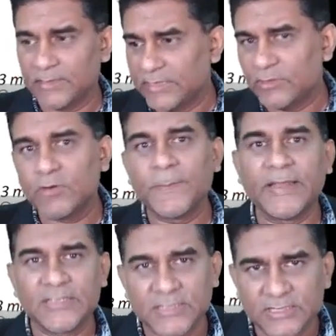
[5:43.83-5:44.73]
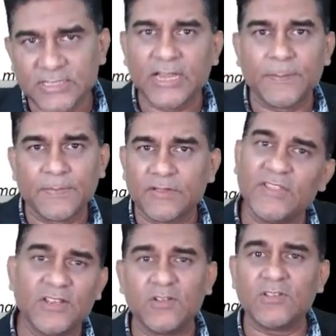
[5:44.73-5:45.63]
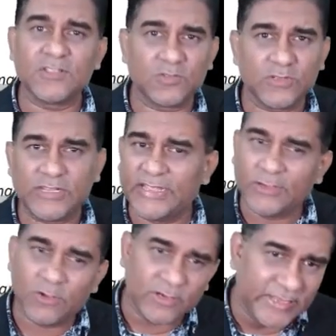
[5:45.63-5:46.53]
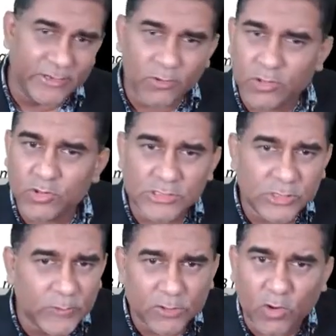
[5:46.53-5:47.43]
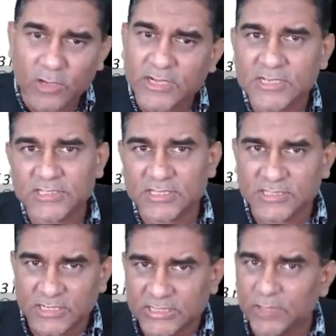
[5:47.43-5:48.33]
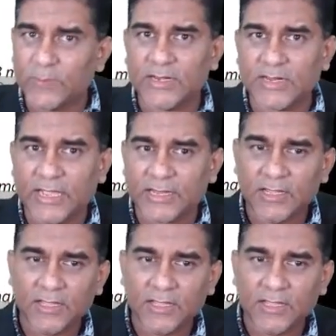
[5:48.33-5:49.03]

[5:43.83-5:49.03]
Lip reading: They don't mention the number. We know the student, they don't use the word condensation. They will write